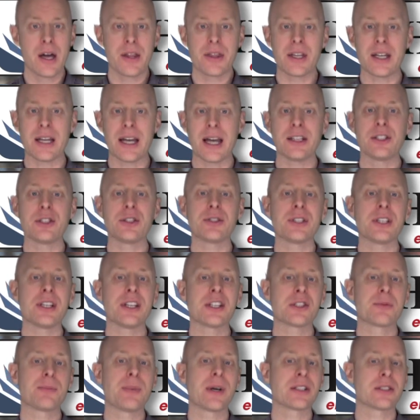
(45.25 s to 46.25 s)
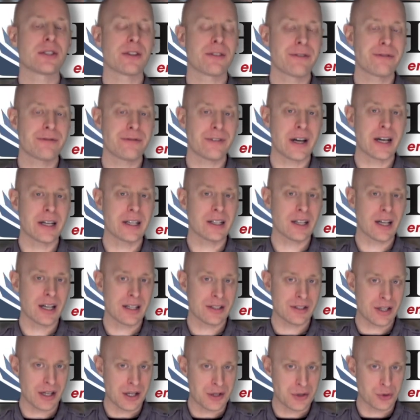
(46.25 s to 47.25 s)
The agency expects to
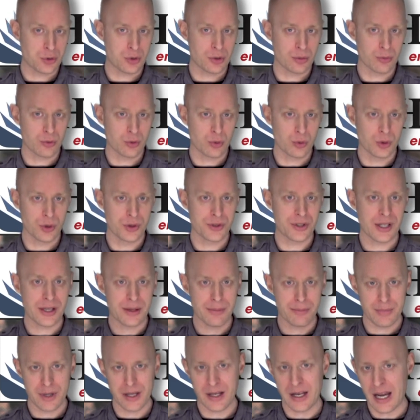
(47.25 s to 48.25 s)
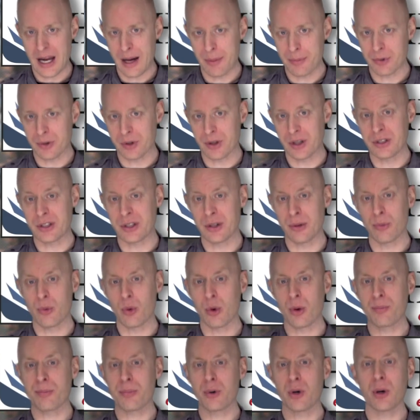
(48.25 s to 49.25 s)
finalize the interim rules in mid-April until
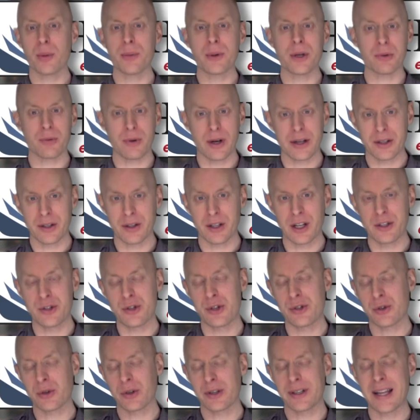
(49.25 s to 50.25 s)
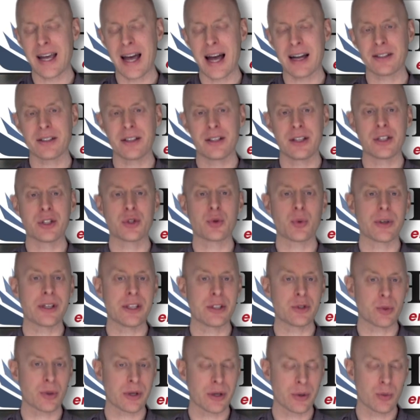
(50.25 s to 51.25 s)
more permanent regulations are enacted in
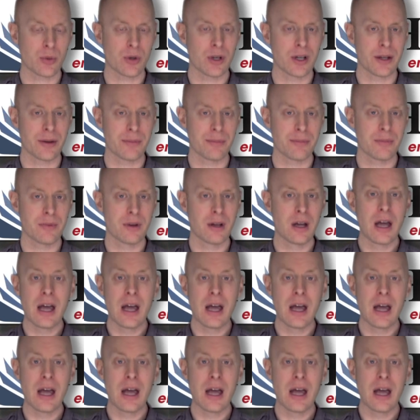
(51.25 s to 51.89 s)
2021.